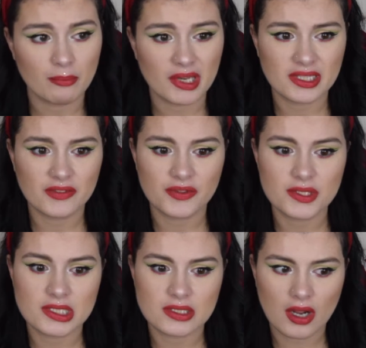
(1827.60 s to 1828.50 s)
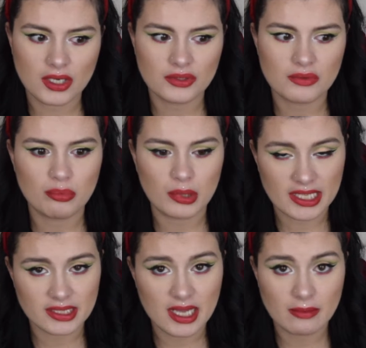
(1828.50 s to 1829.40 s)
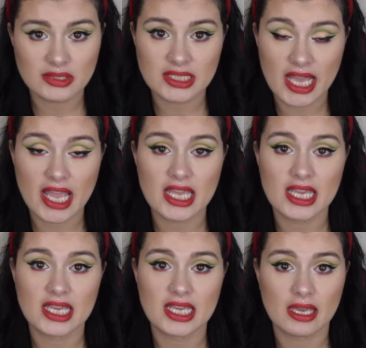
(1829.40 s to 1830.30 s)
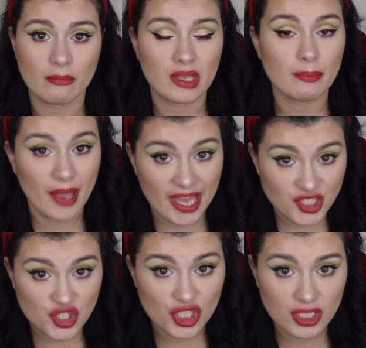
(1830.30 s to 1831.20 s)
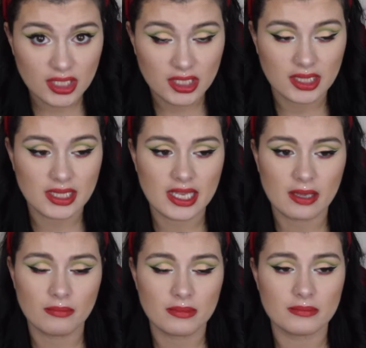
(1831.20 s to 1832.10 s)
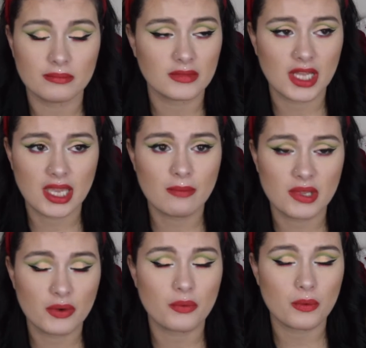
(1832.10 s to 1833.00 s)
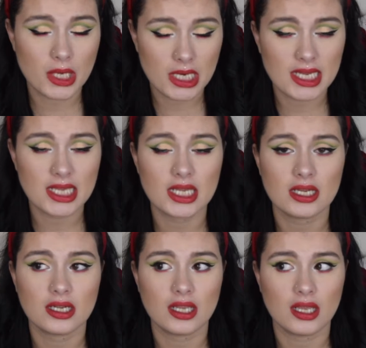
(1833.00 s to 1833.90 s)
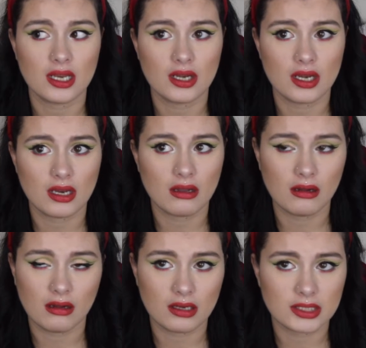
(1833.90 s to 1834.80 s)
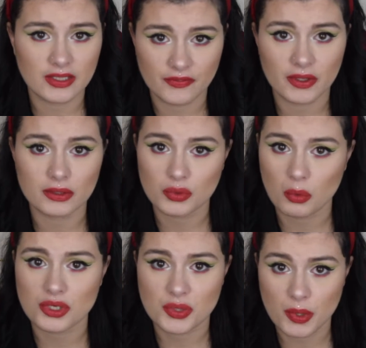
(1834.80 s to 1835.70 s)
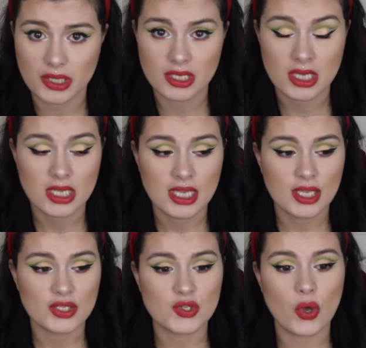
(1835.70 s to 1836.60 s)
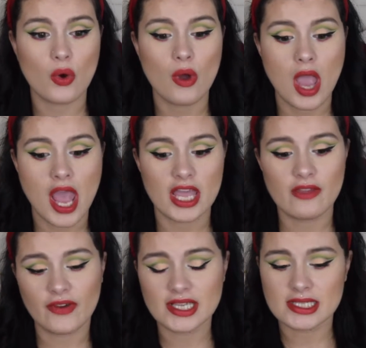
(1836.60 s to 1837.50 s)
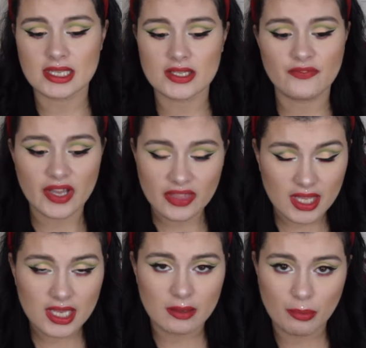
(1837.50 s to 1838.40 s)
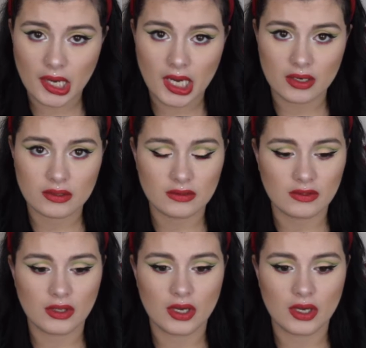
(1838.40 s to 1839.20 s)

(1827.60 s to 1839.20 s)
but if you start to blend them, they can be patchy. They can be really difficult to work with. So if I think about